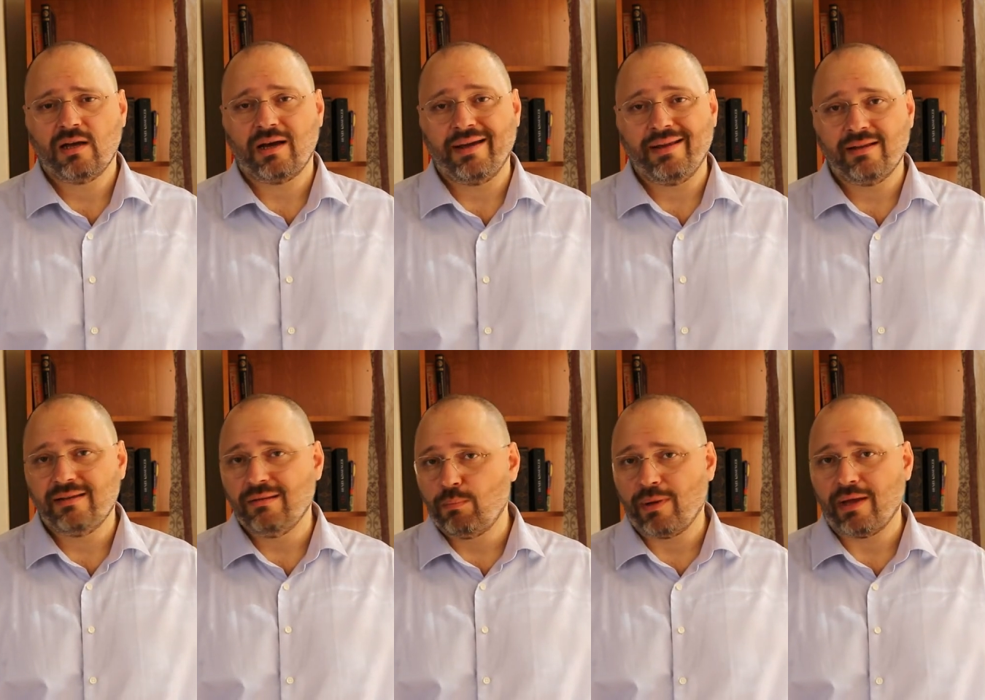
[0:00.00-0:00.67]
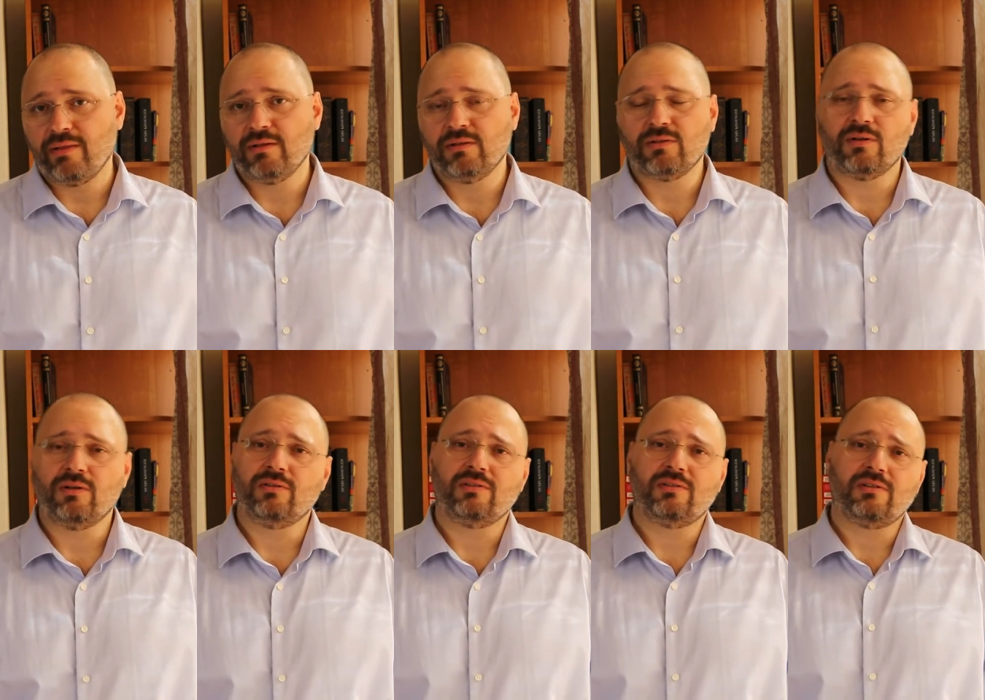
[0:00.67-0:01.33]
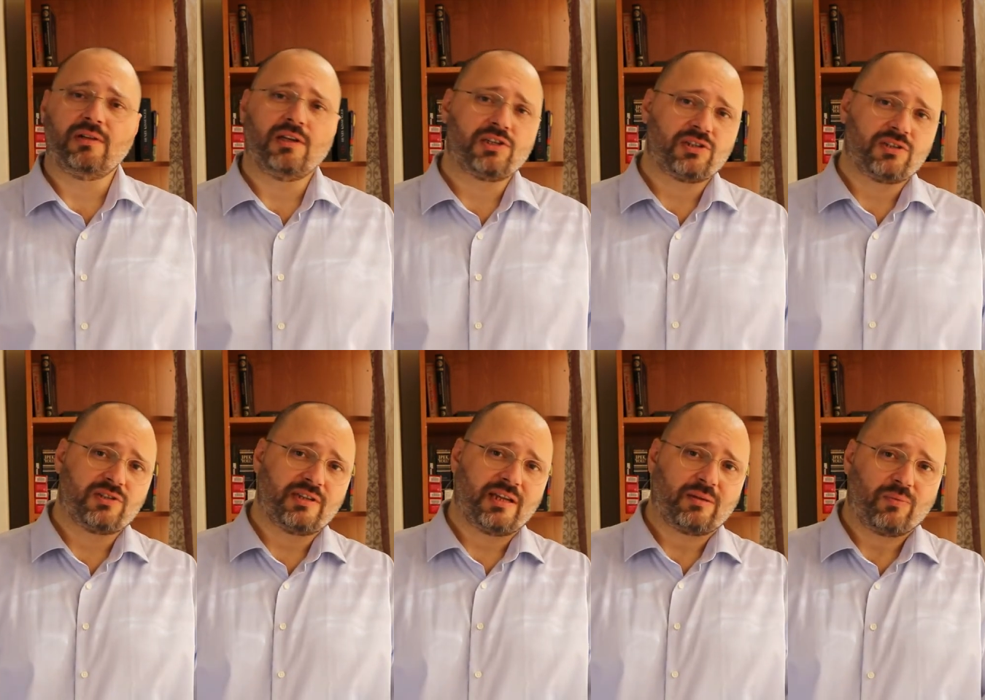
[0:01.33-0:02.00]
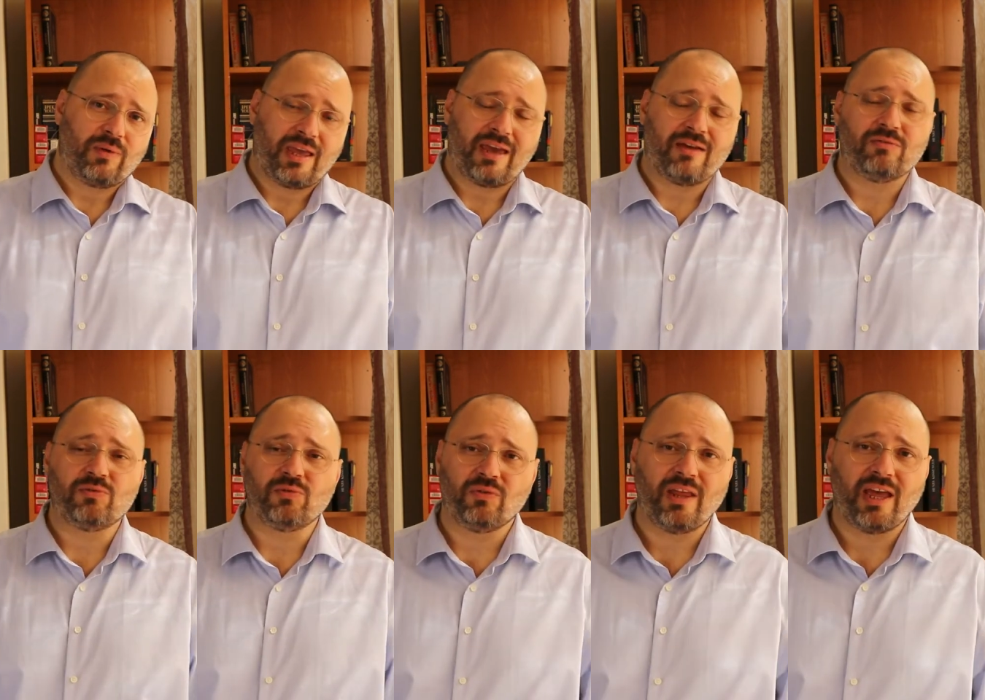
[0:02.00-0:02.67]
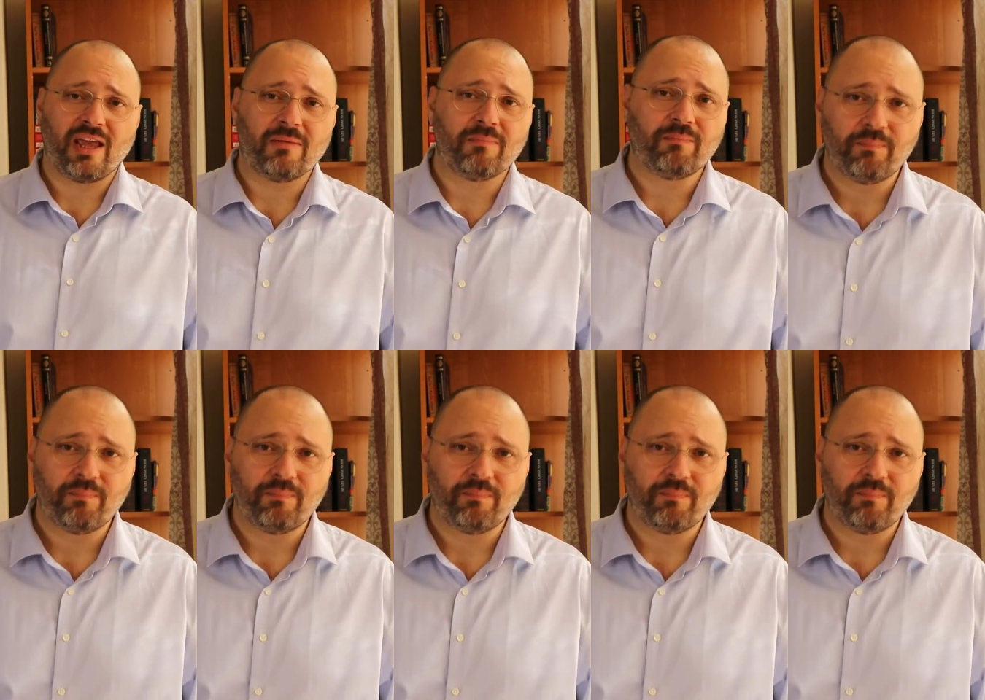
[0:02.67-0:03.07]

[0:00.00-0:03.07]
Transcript: highly dependent on the relations that we have today.